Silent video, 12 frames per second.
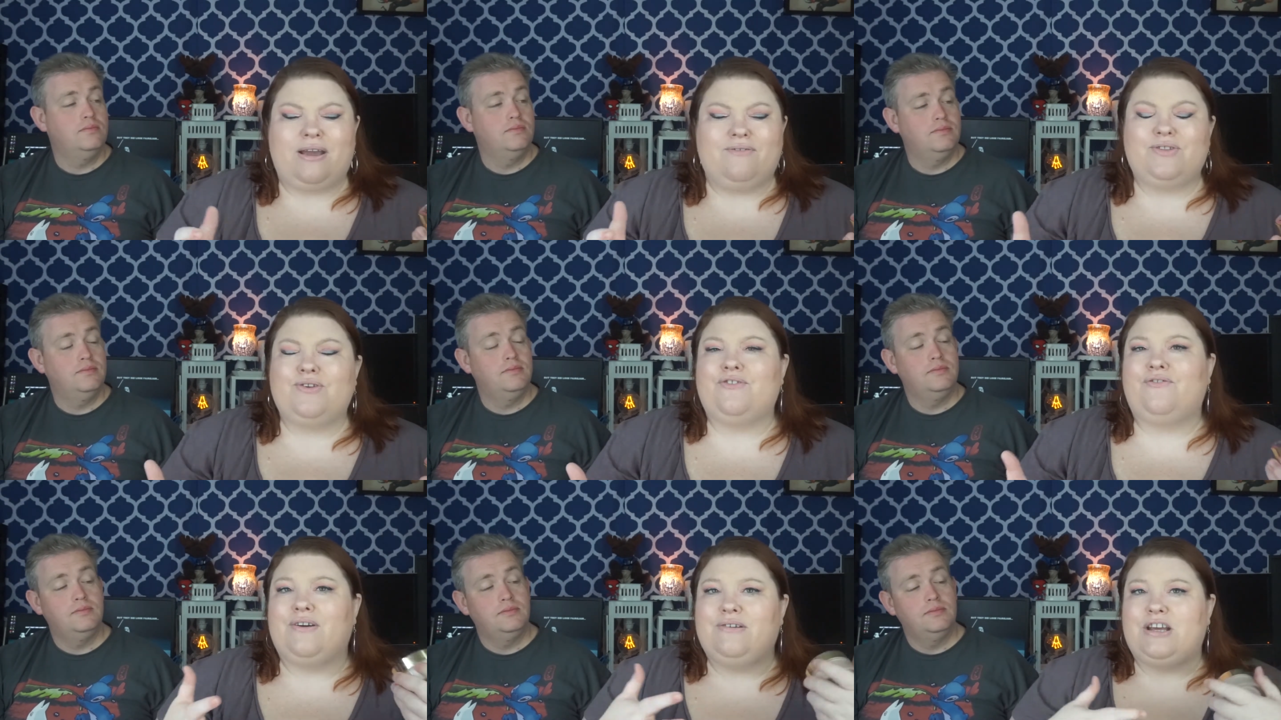Speaker 1: Even though
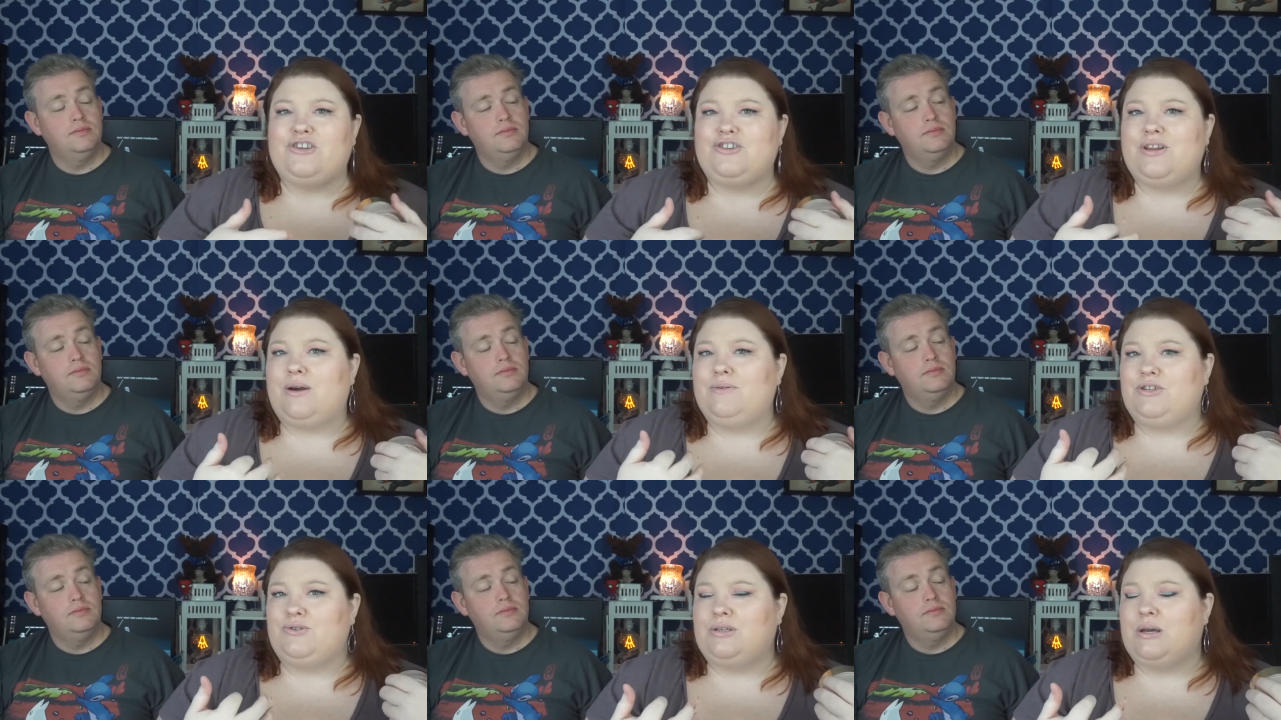the foundation that I
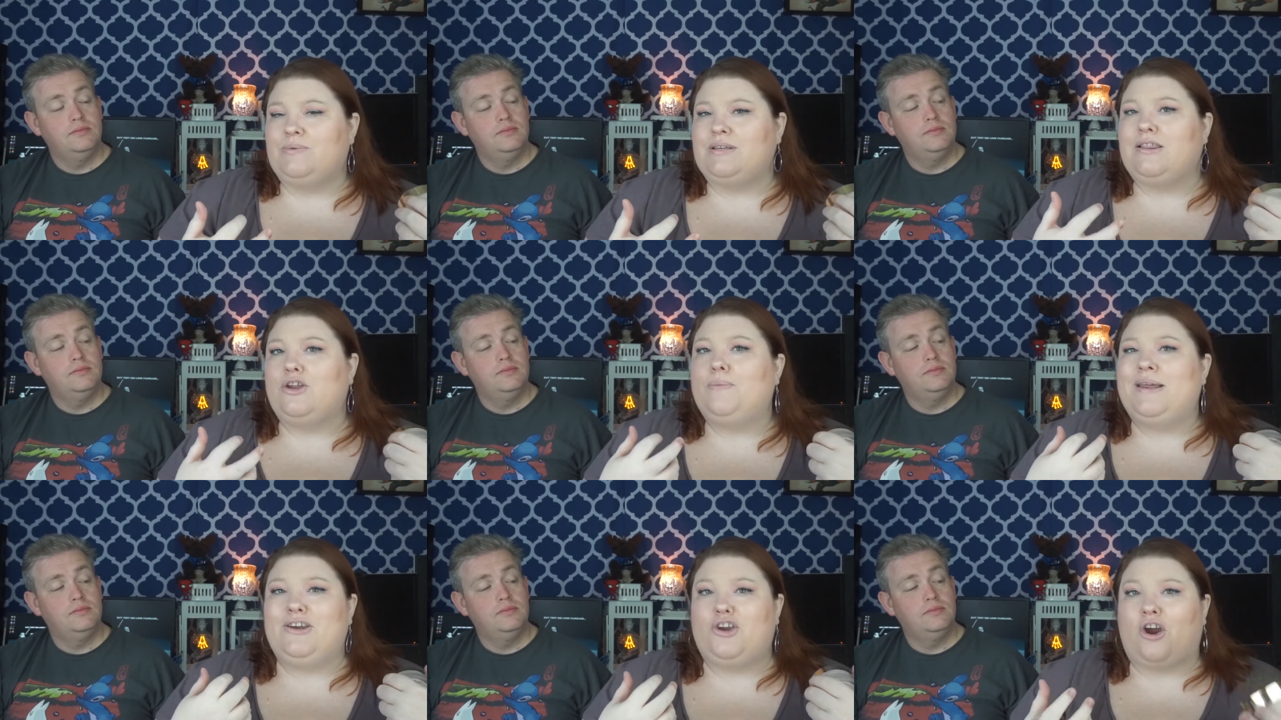was using was a little
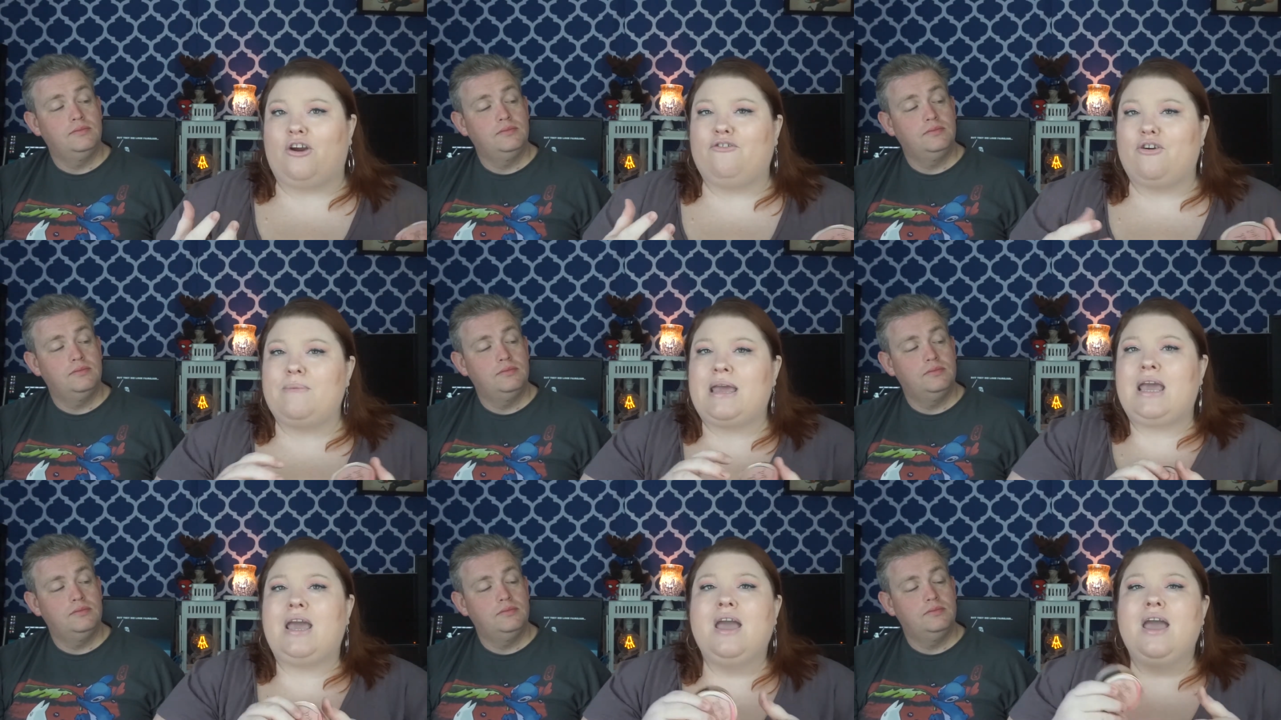bit dark for
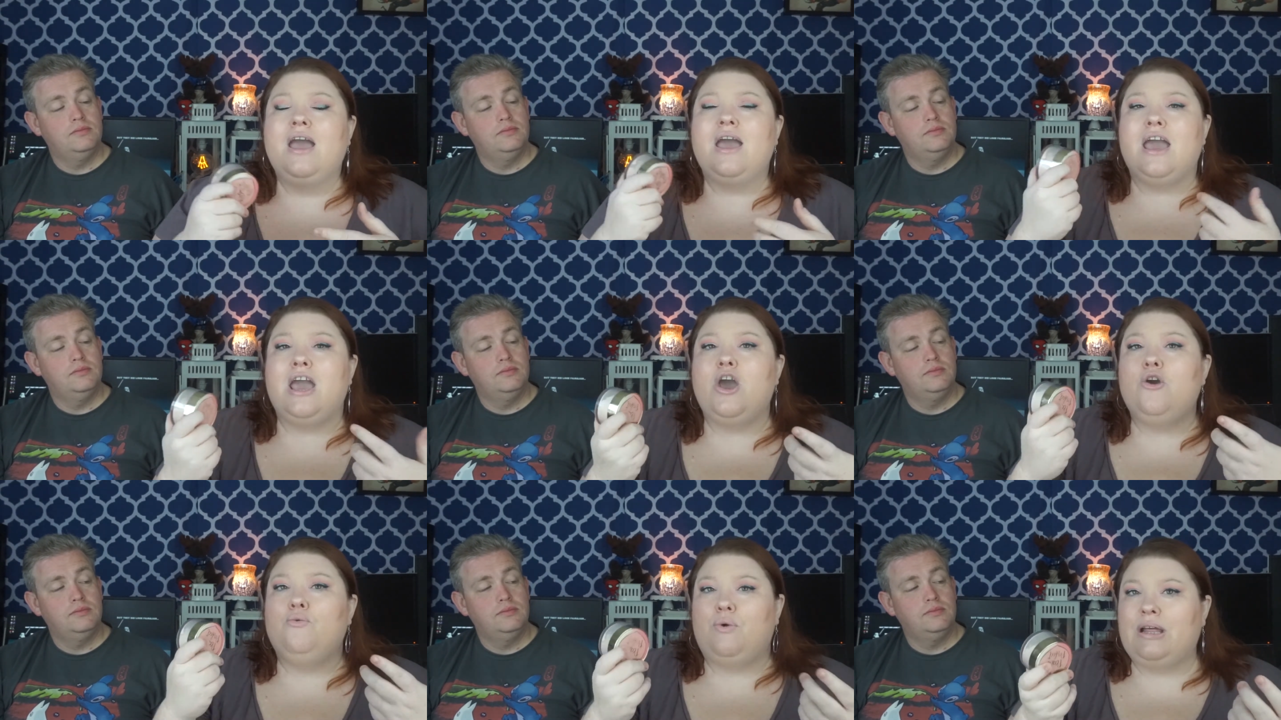me,
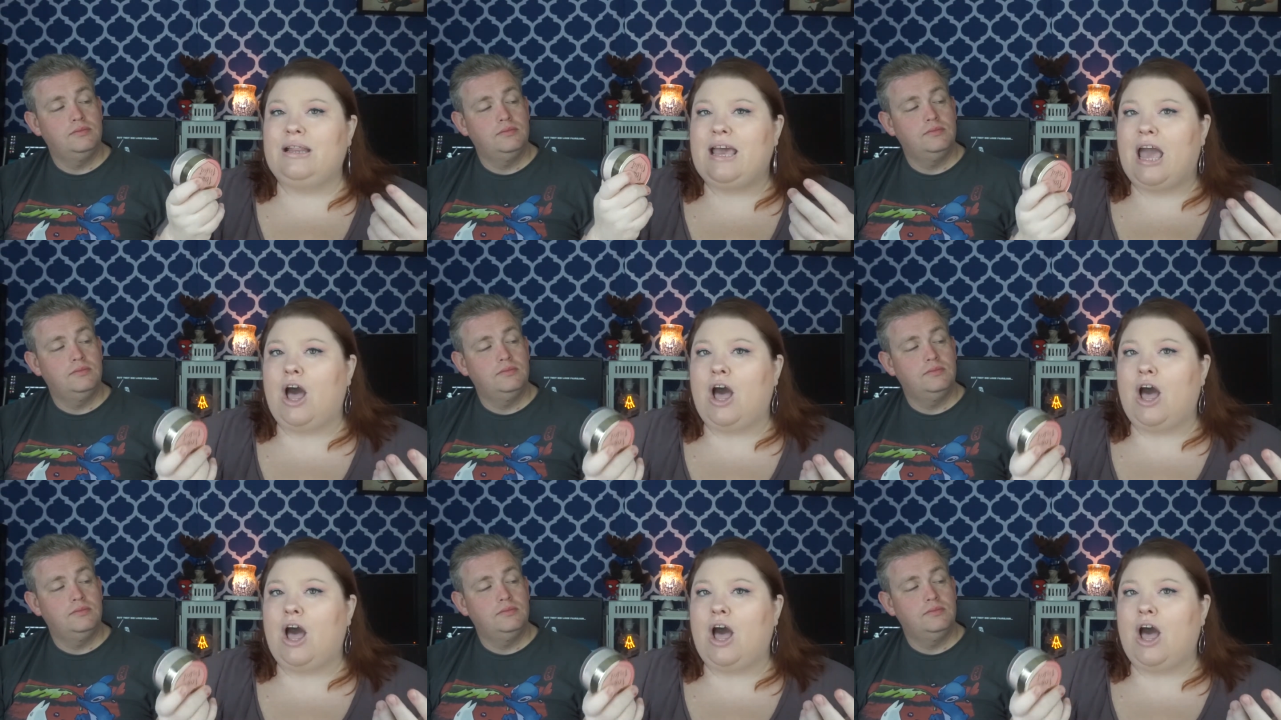it really